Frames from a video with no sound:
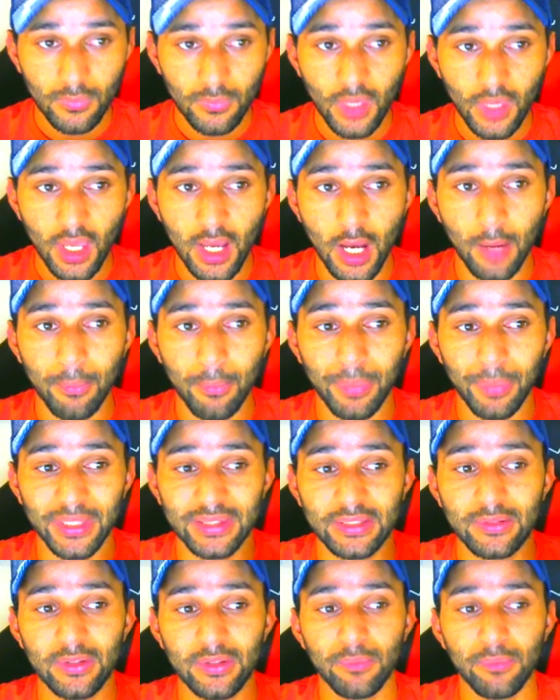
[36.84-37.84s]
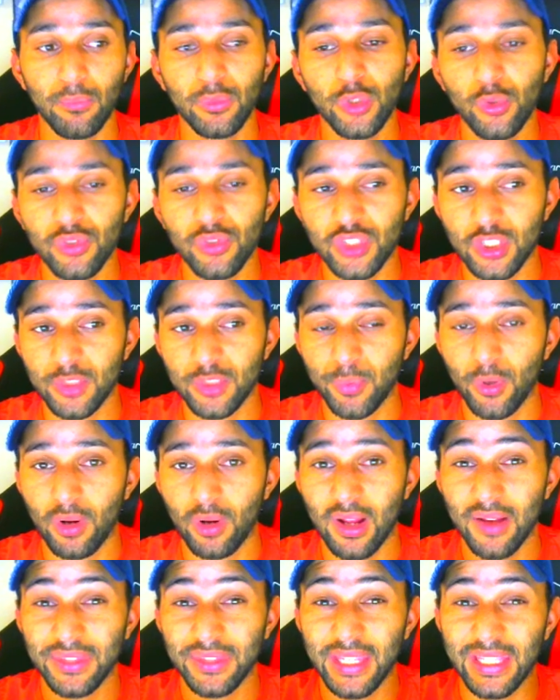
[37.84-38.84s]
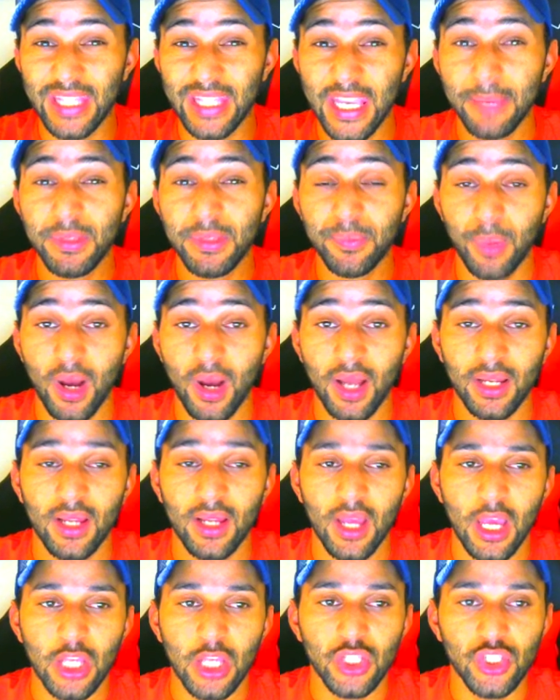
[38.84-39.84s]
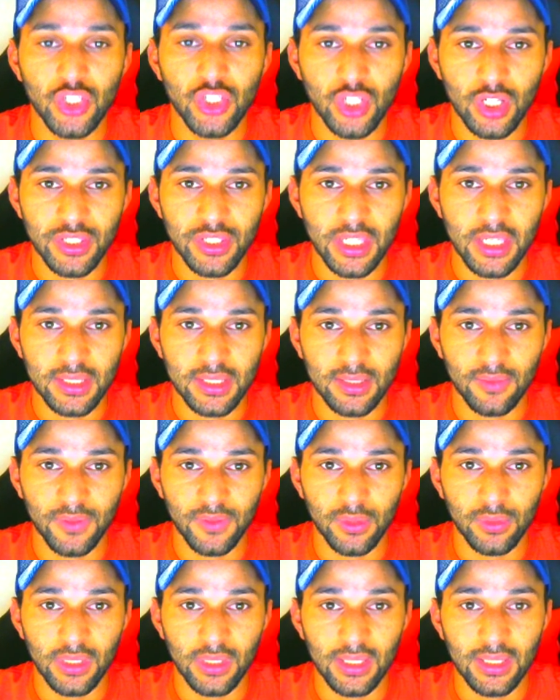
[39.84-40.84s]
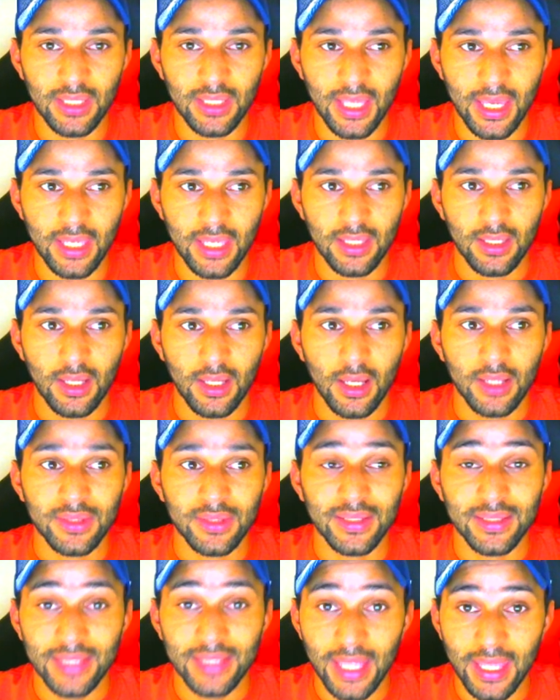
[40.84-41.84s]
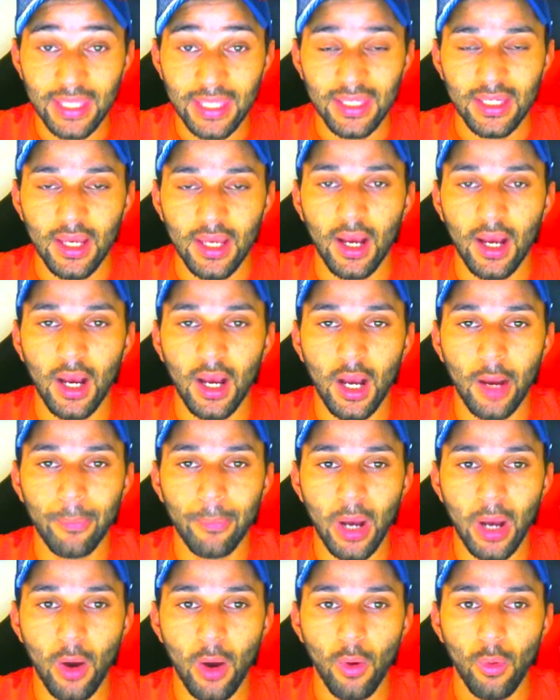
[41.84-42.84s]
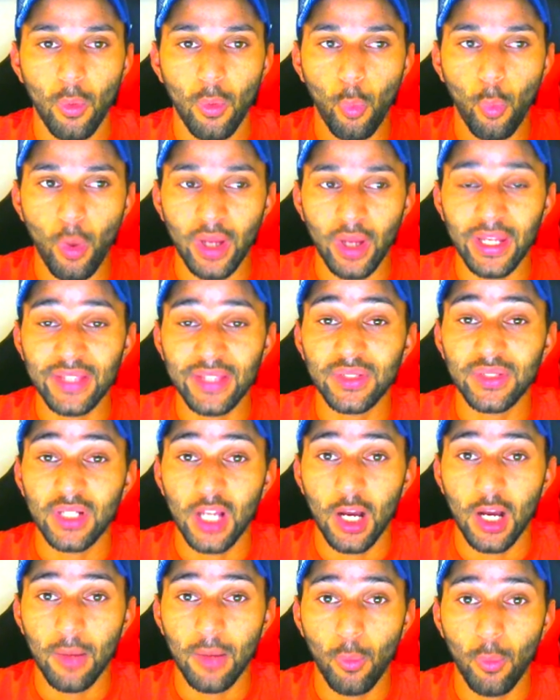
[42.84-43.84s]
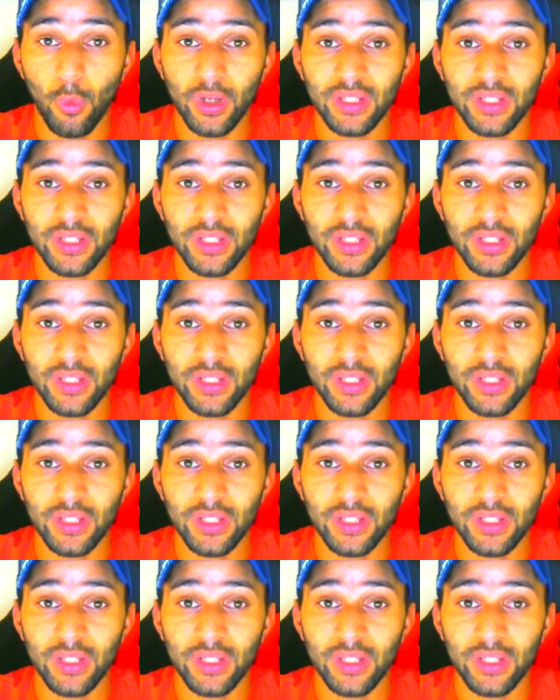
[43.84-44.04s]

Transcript: But the news just broke out that GameSpot just interviewed EA today about what is to come